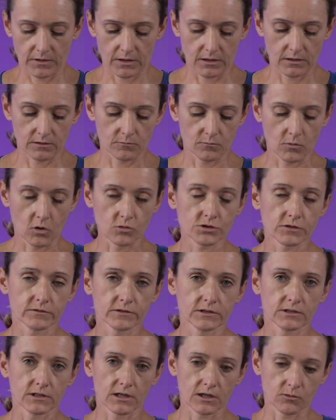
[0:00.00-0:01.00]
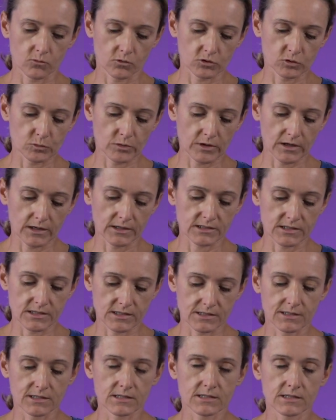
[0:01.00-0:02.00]
And most of the time what breaks
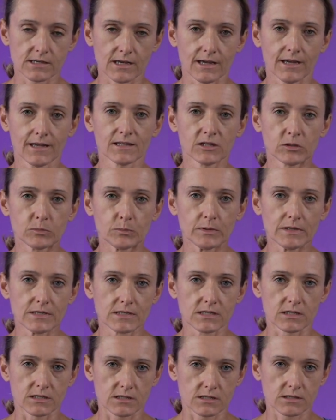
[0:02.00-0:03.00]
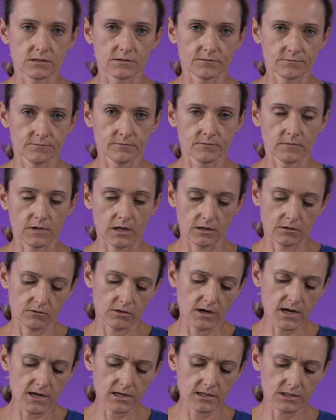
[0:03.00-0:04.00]
is these end pieces. I
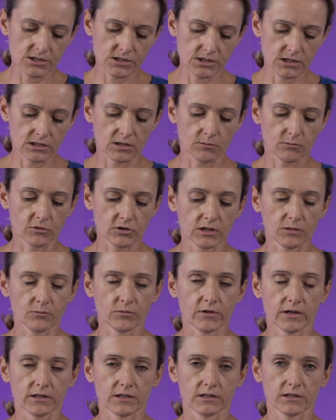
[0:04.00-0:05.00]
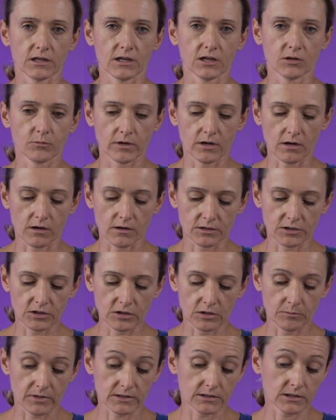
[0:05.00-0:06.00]
rarely see them really breaking here behind,
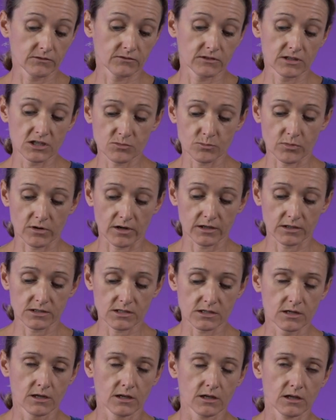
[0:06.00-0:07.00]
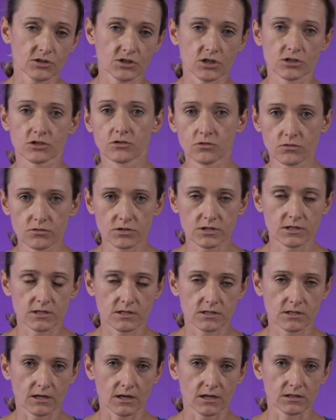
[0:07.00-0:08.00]
but if this breaks, it just
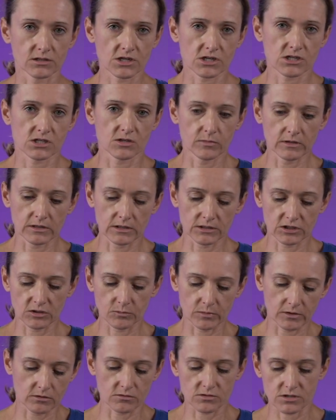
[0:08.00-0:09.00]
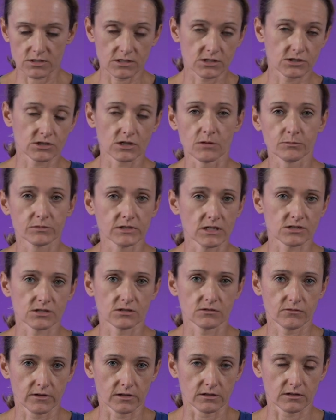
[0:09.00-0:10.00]
loses the adjustability because the strap
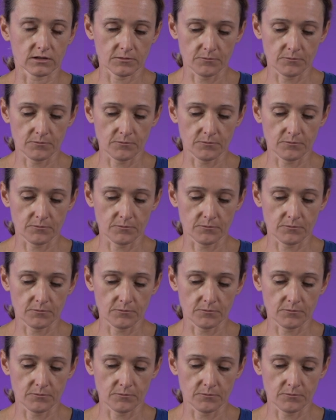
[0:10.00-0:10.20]
doesn't fit.